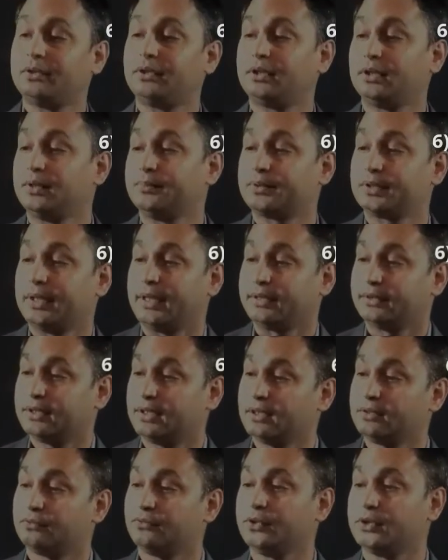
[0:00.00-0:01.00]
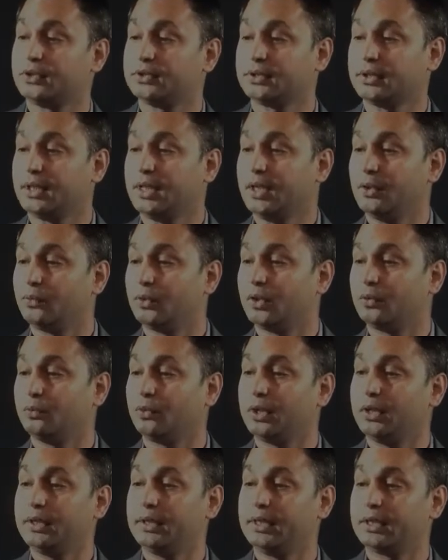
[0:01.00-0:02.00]
terms like this, which is
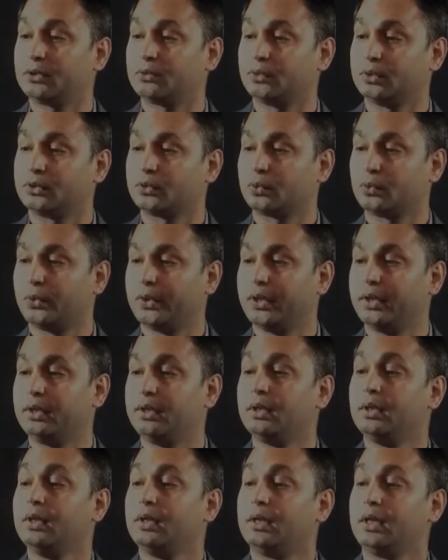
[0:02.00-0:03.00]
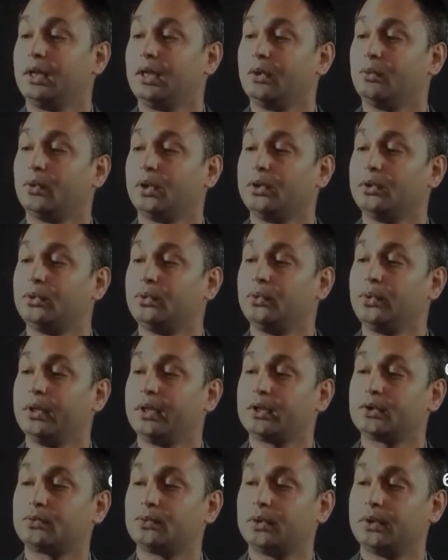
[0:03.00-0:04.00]
a11 x1 squared, a12
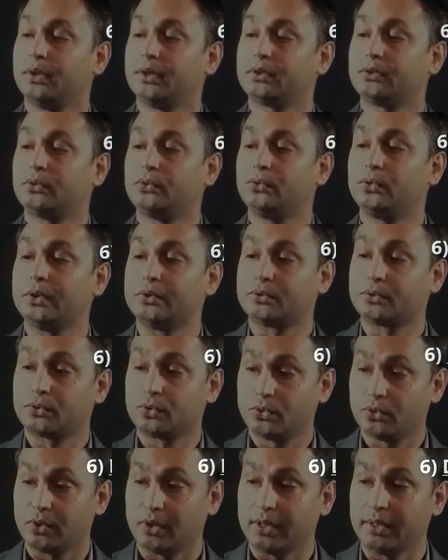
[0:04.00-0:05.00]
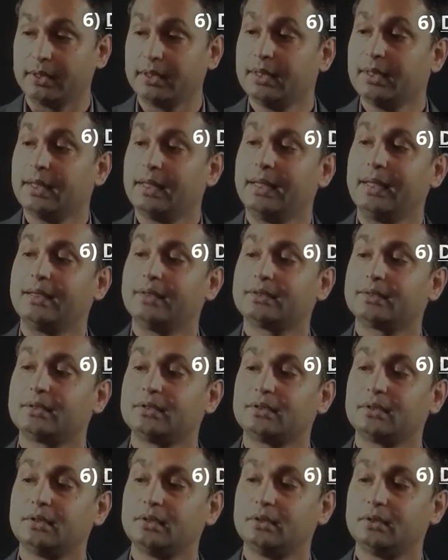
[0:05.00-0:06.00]
x1 x2, and so on. And
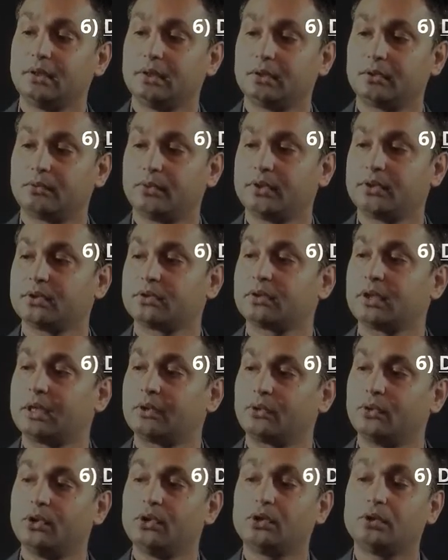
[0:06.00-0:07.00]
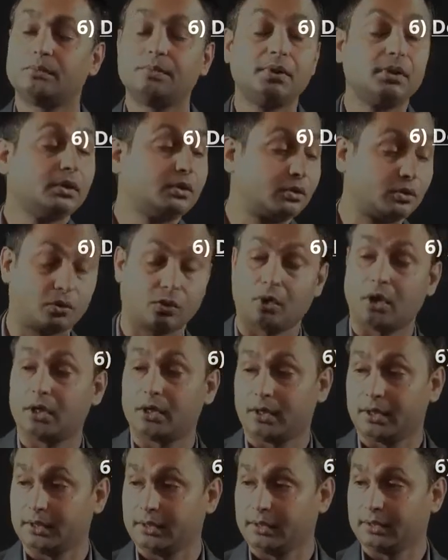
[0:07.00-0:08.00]
essentially the equations are going to be
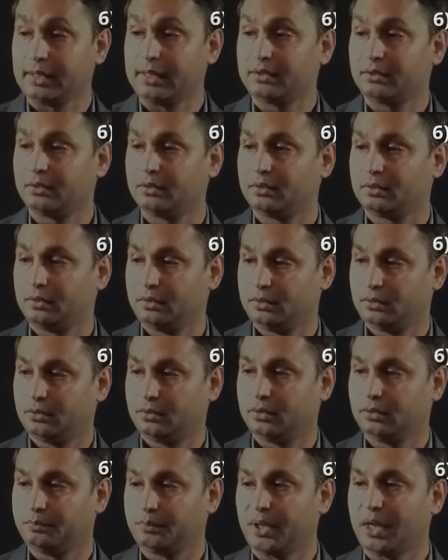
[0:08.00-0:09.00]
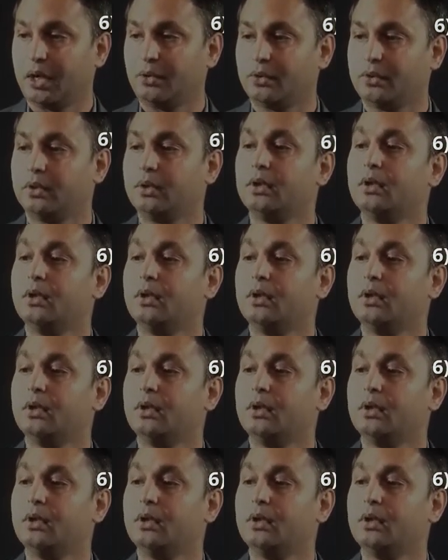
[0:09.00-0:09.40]
quadratic, right? The power,